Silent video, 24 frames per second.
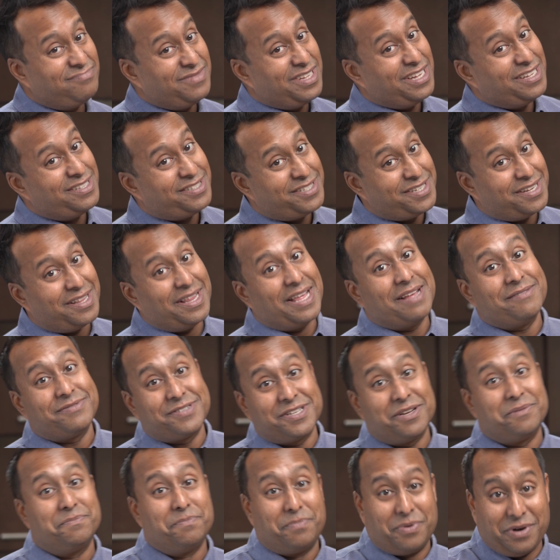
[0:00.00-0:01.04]
you'd still have
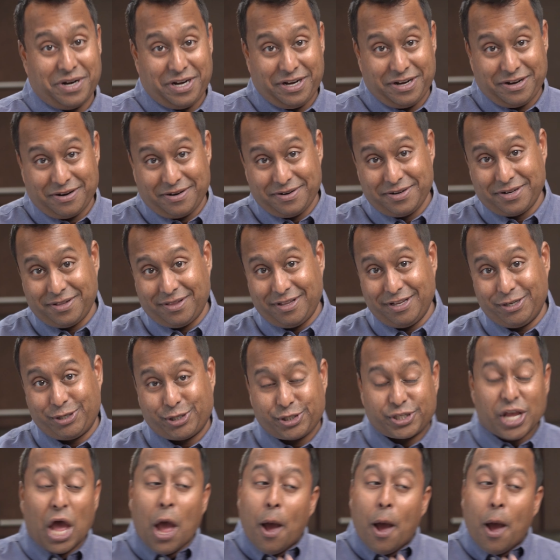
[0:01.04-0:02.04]
something pretty darn delicious.